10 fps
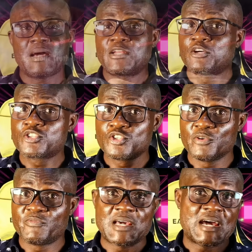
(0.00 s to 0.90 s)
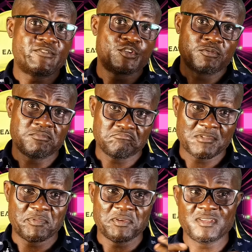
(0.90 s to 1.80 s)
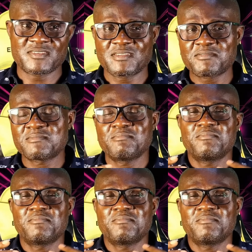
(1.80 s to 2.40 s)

don't know if they have done, maybe in the secret,